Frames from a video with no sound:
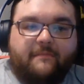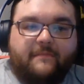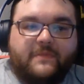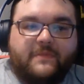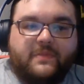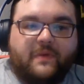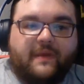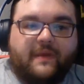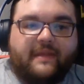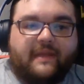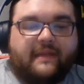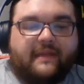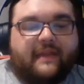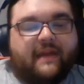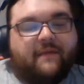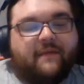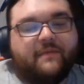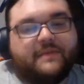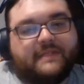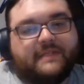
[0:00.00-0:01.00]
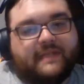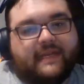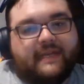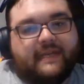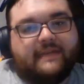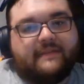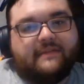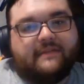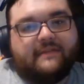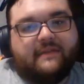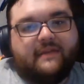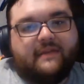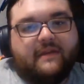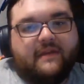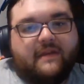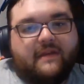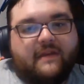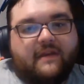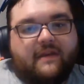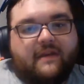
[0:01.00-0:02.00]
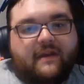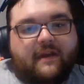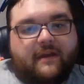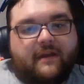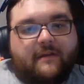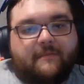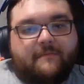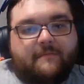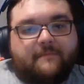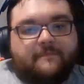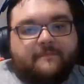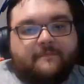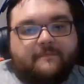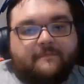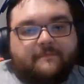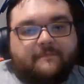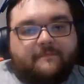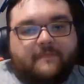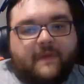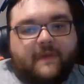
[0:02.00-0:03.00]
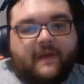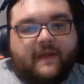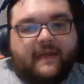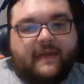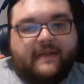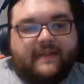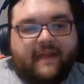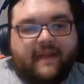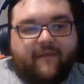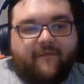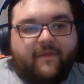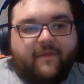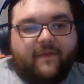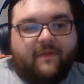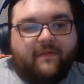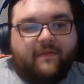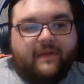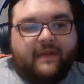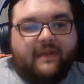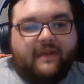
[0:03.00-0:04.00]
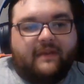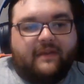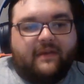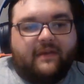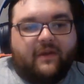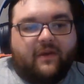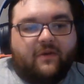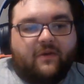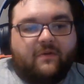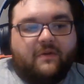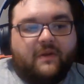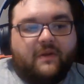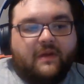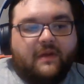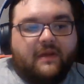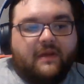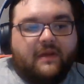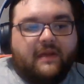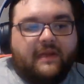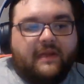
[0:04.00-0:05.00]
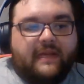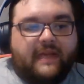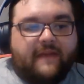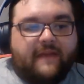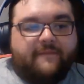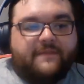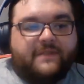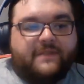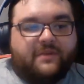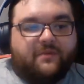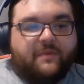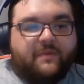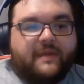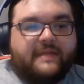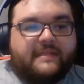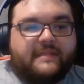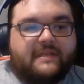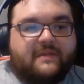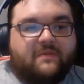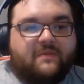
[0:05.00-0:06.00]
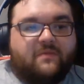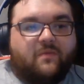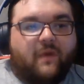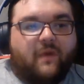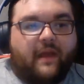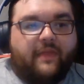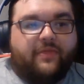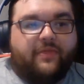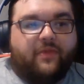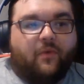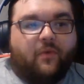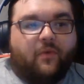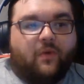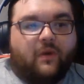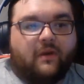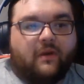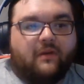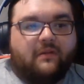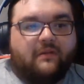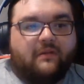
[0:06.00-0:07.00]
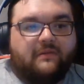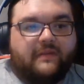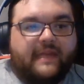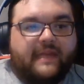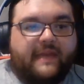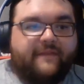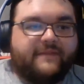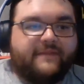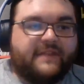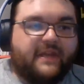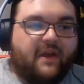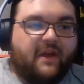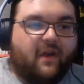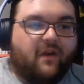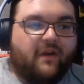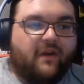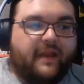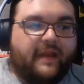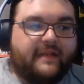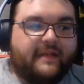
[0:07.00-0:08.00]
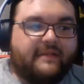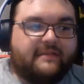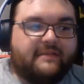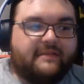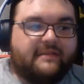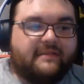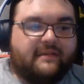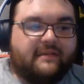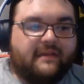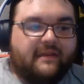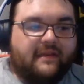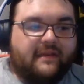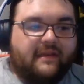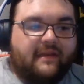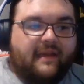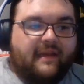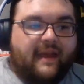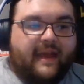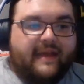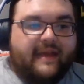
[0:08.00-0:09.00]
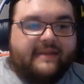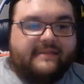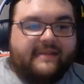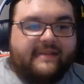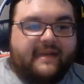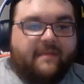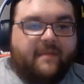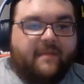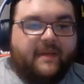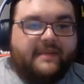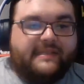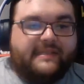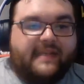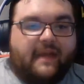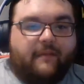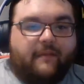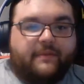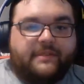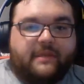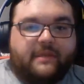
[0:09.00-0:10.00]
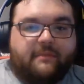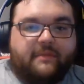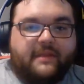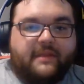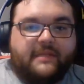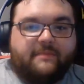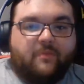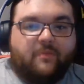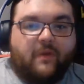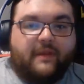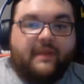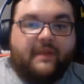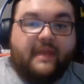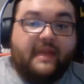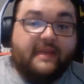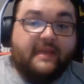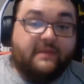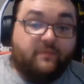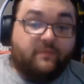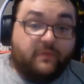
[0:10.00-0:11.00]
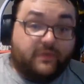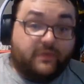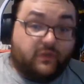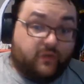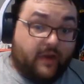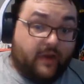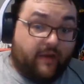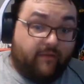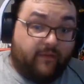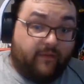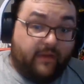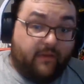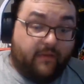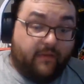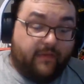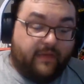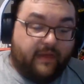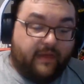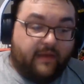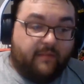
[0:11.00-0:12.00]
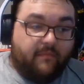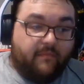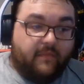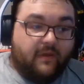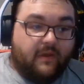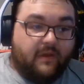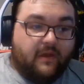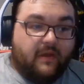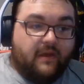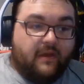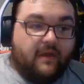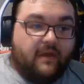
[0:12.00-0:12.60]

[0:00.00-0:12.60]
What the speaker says: So I thought that was neat. But it definitely, you know, gives the reason why Thor leaves the Guardians, as it had been established up to this point that he was traveling with them.